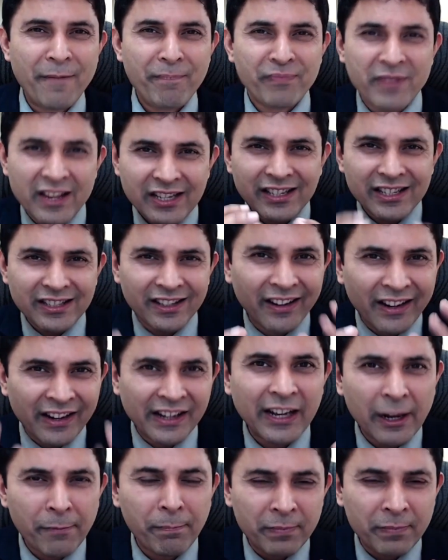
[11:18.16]
This is the
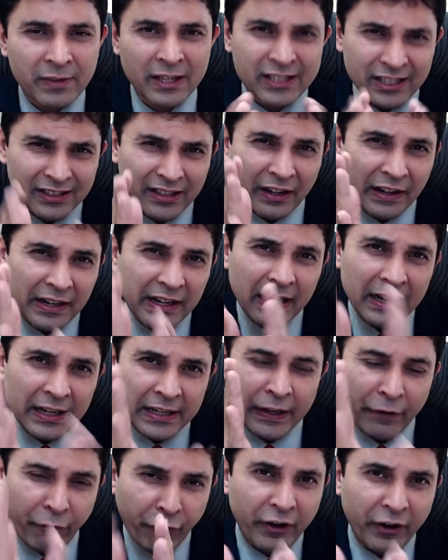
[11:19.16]
real
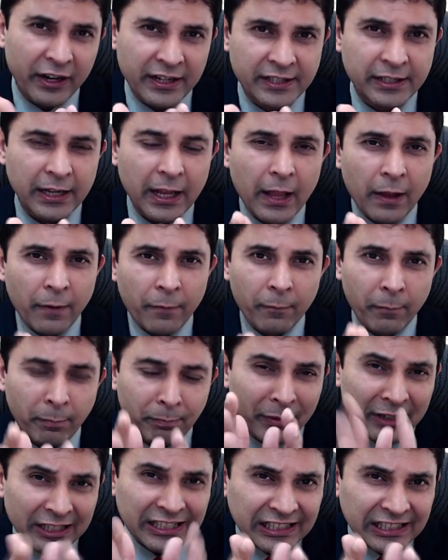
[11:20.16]
difference.
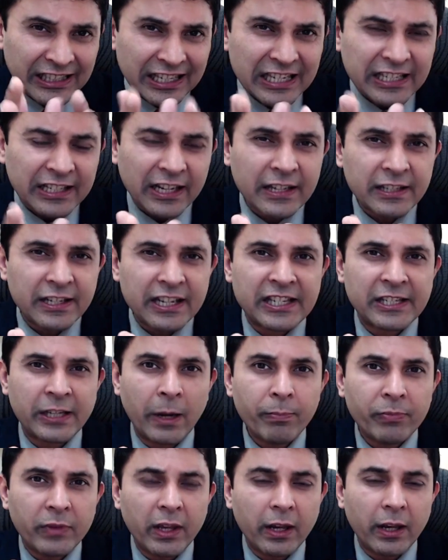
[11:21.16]
Persistence is
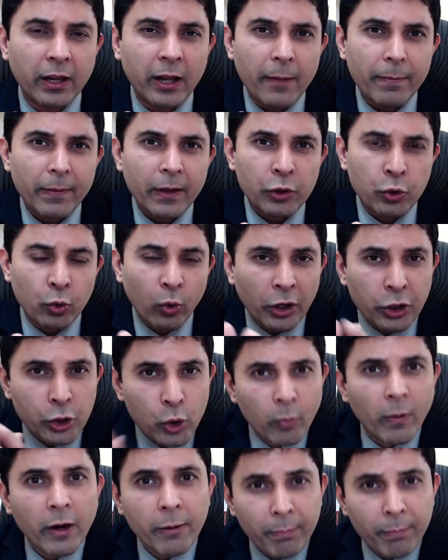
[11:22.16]
something to a
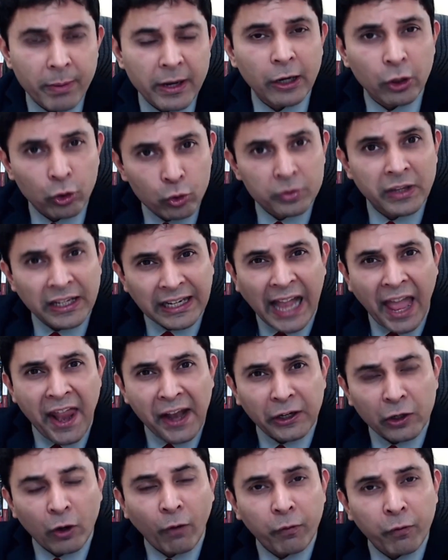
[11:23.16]
human being, to the
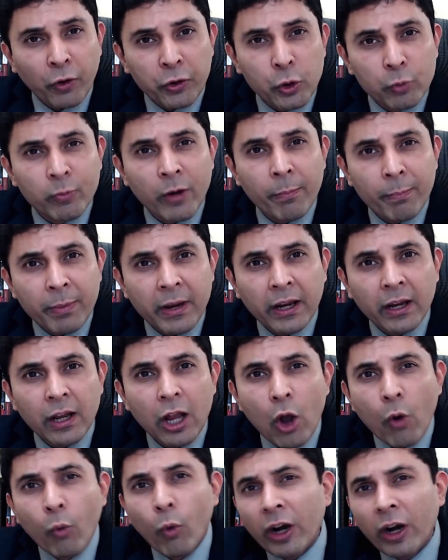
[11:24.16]
character of a human being,
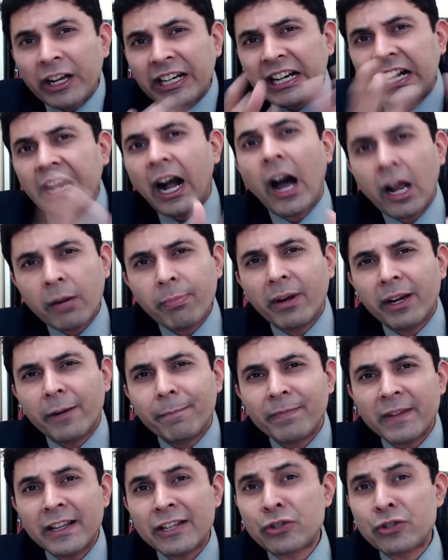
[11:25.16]
what
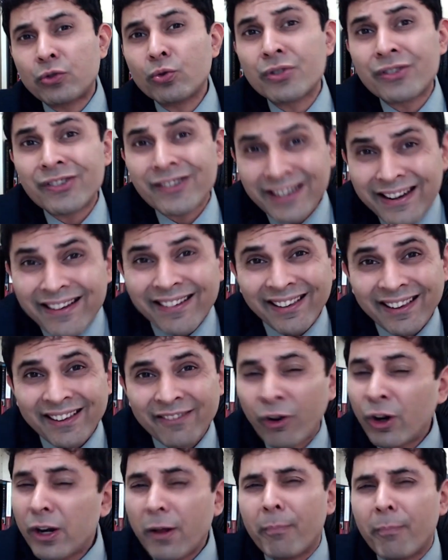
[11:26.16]
carbon is to steel.
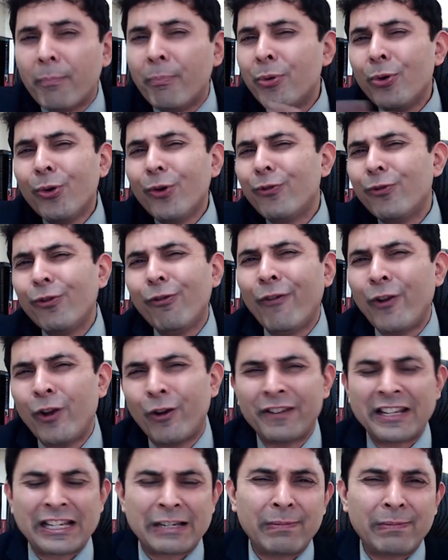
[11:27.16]
What a beautiful way
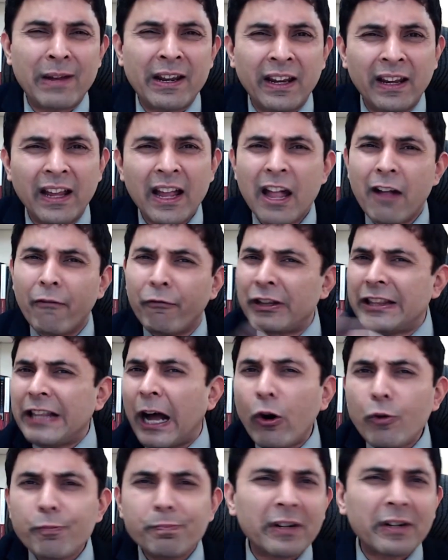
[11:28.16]
of explaining.
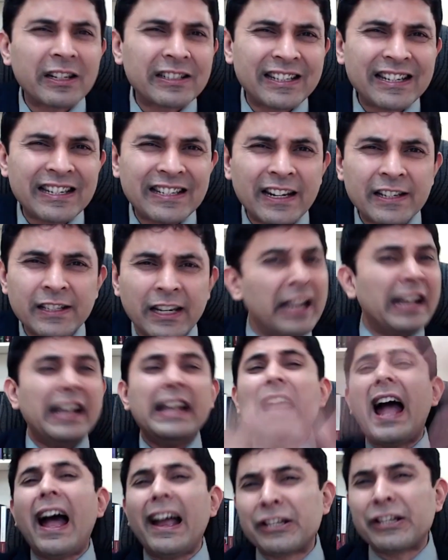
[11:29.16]
Without persistence,
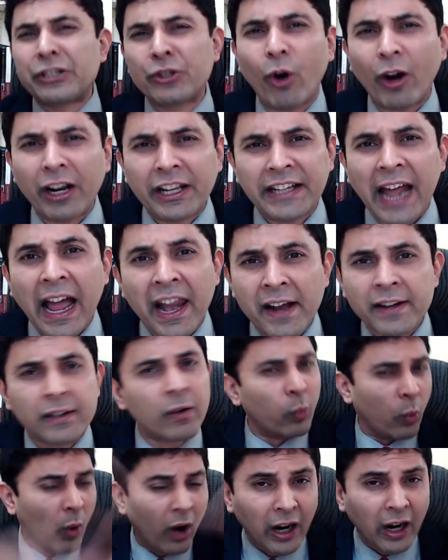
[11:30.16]
India has got talent, the
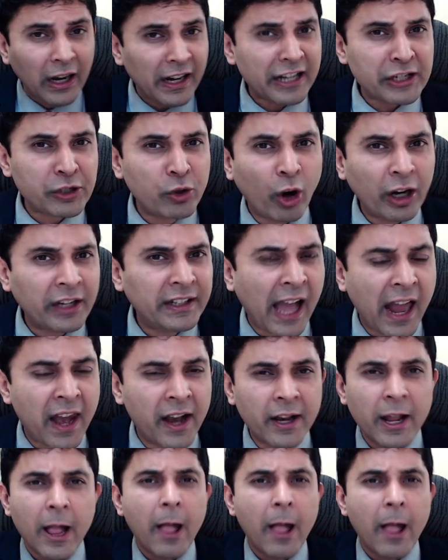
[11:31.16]
world has got talent,